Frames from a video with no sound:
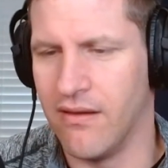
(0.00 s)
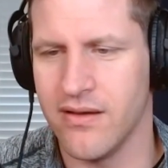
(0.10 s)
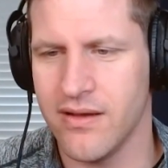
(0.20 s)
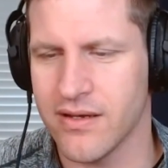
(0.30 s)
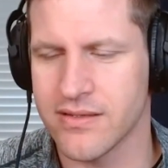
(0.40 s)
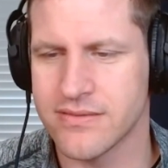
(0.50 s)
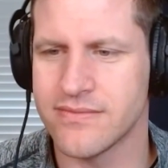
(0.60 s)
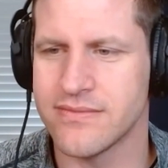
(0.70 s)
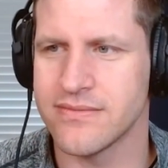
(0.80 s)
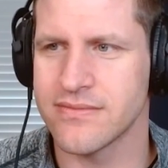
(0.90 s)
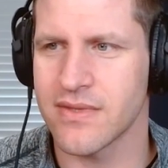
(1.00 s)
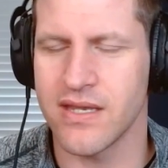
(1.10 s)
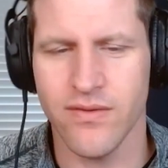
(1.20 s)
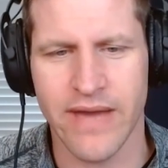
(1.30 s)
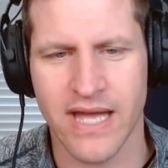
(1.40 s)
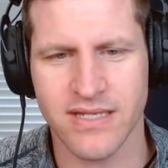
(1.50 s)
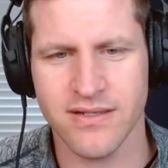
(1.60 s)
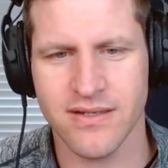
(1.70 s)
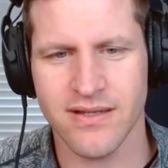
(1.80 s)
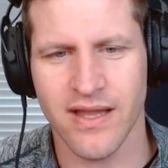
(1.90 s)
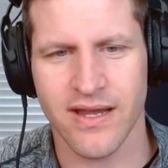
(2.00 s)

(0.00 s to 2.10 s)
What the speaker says: can you imagine?